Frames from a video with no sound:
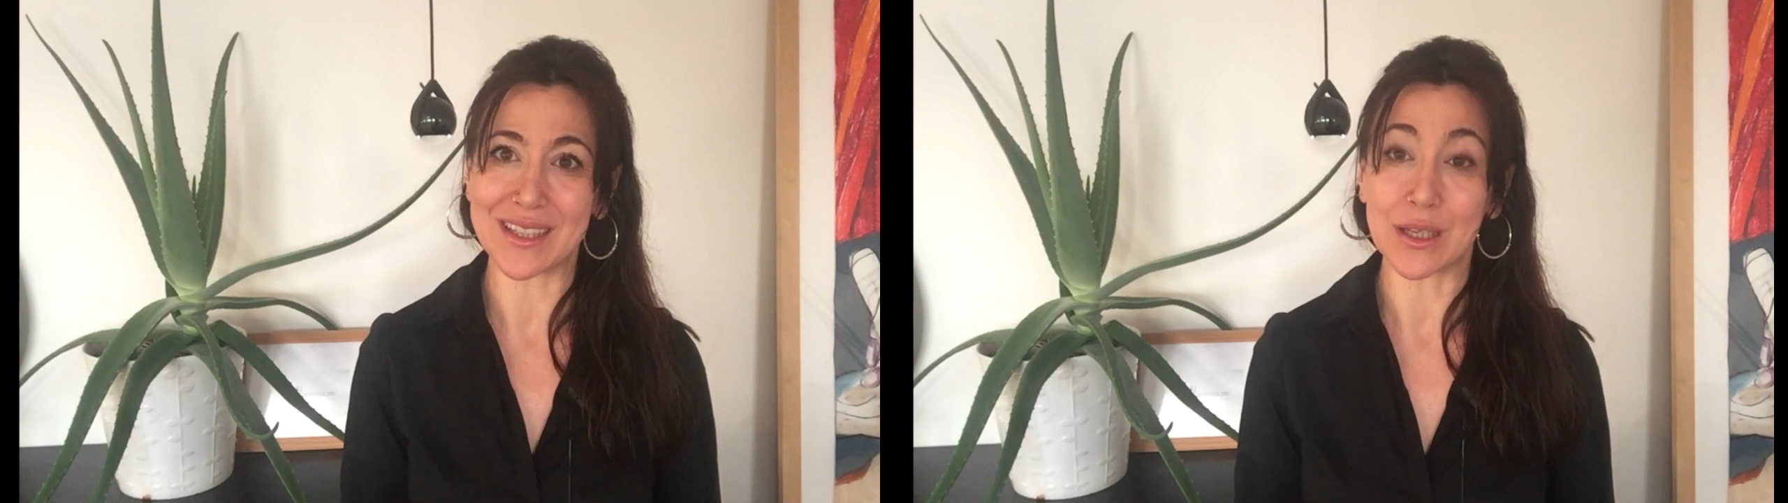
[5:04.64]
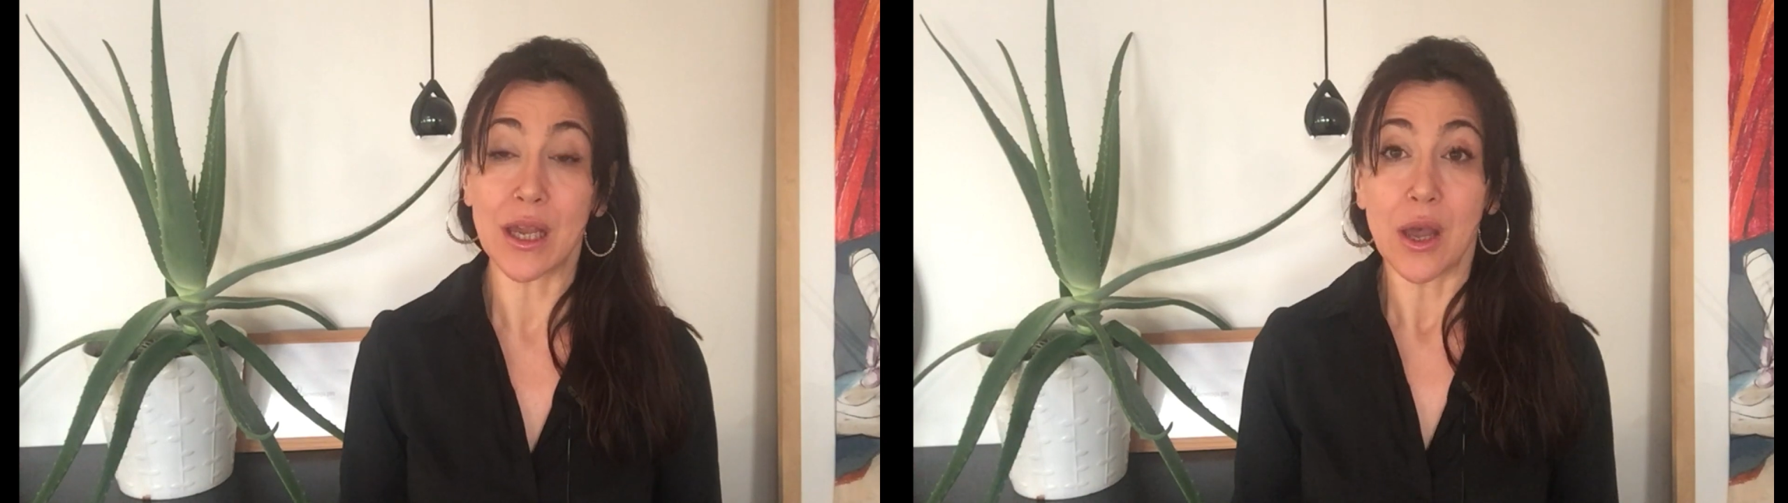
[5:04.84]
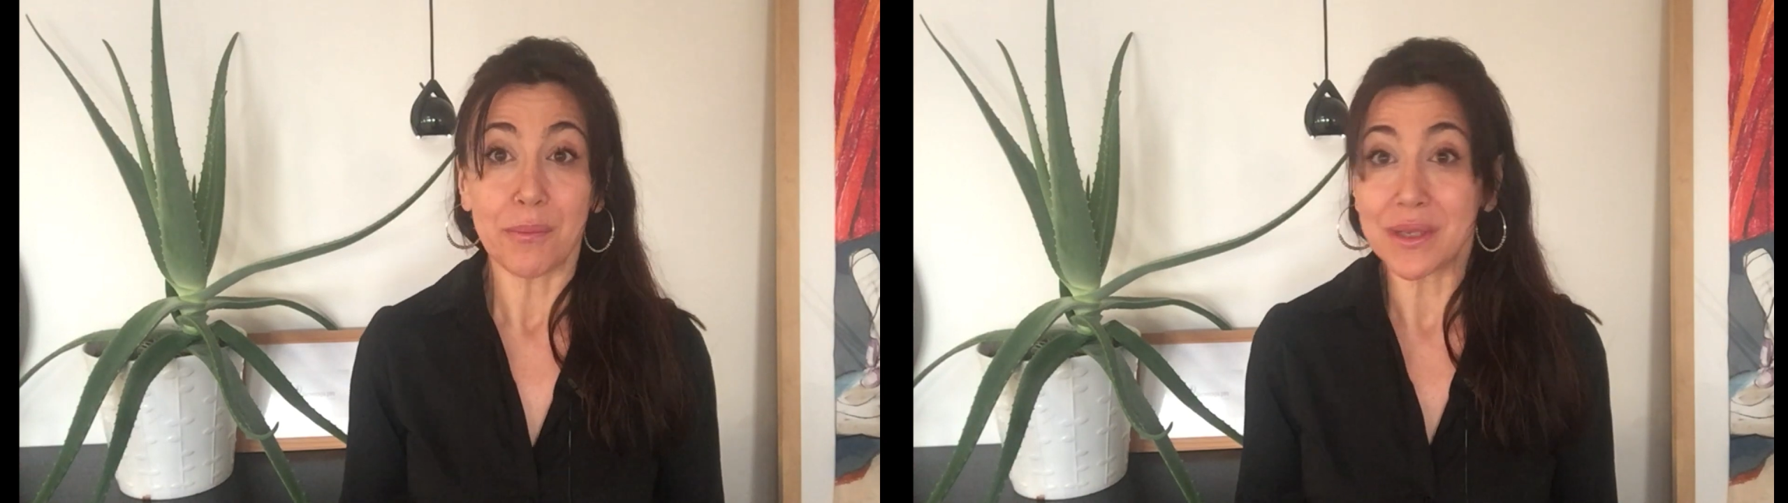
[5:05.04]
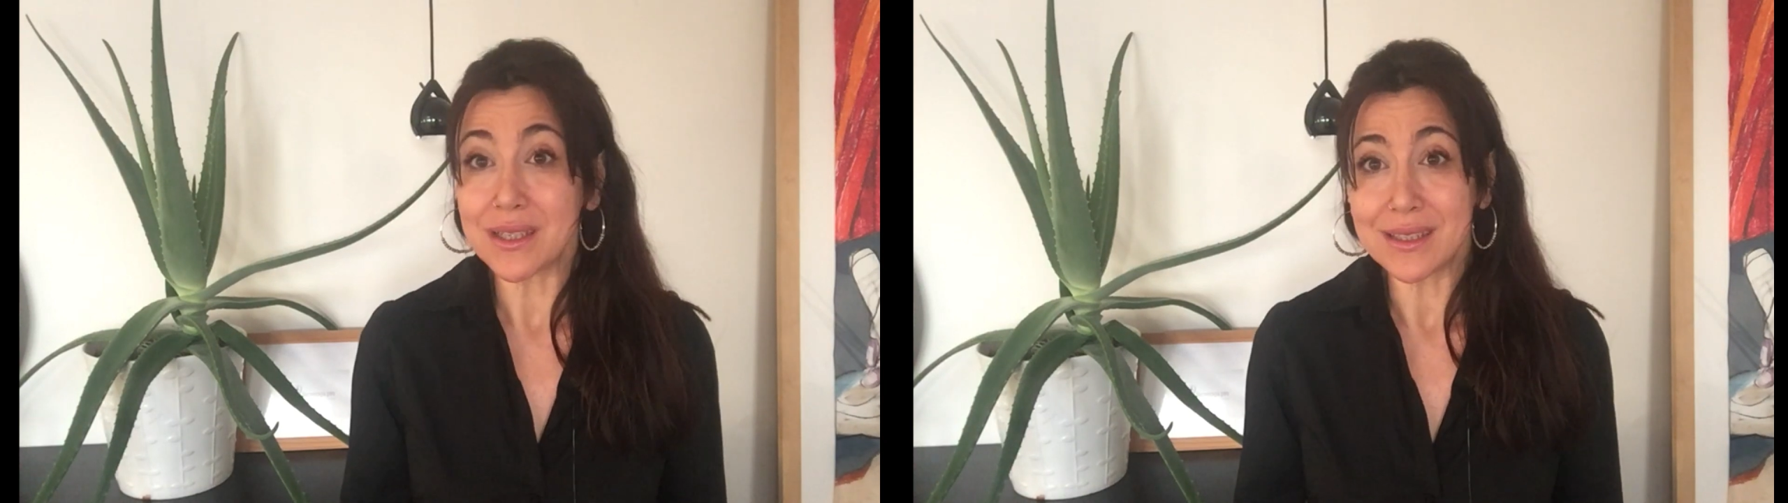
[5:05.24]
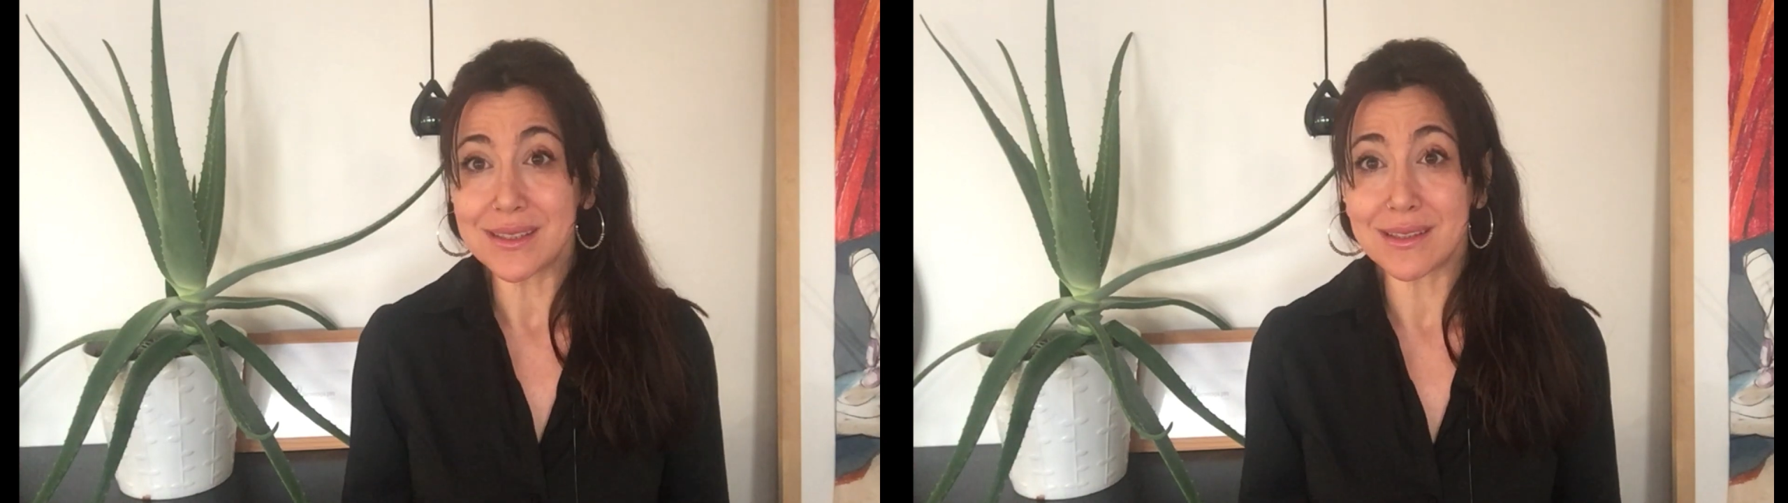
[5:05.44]
it,
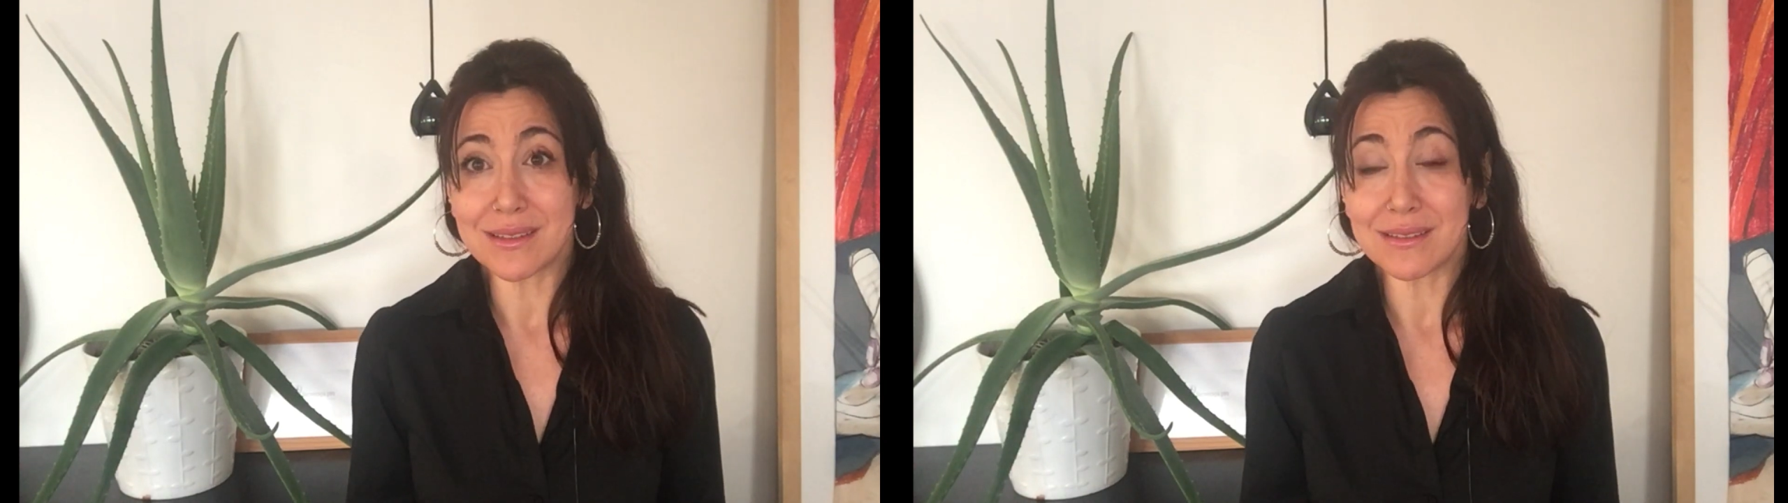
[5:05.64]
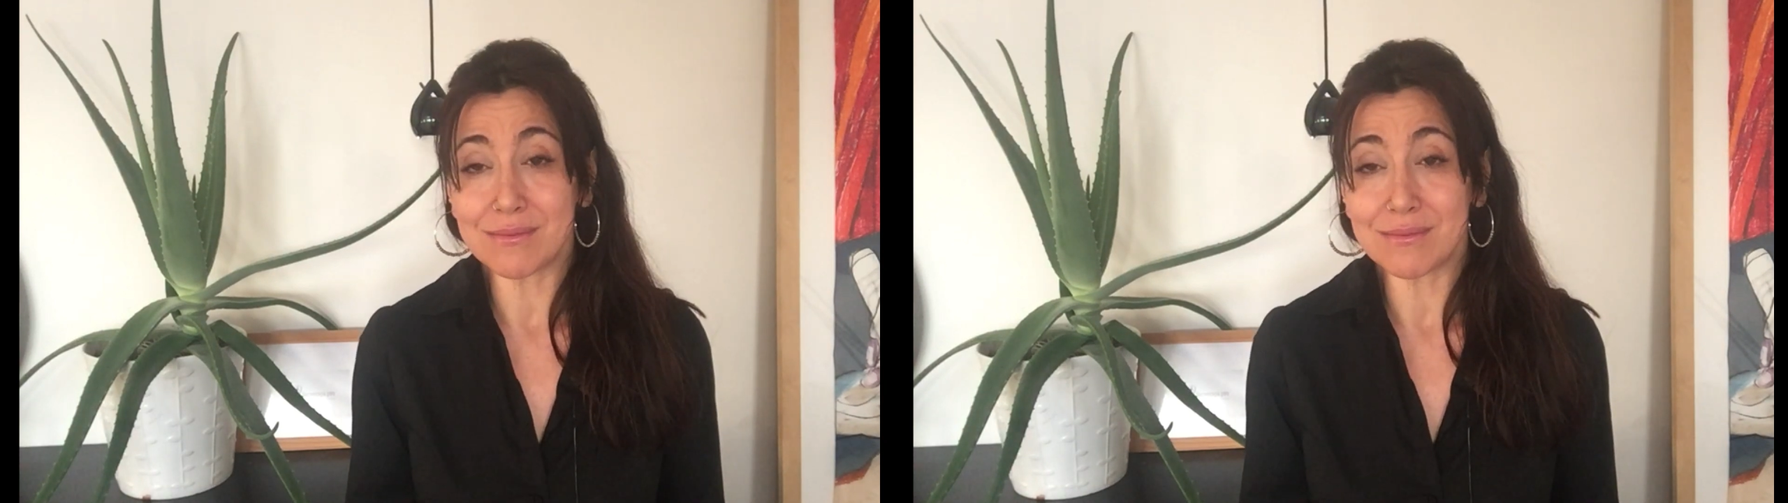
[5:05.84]
because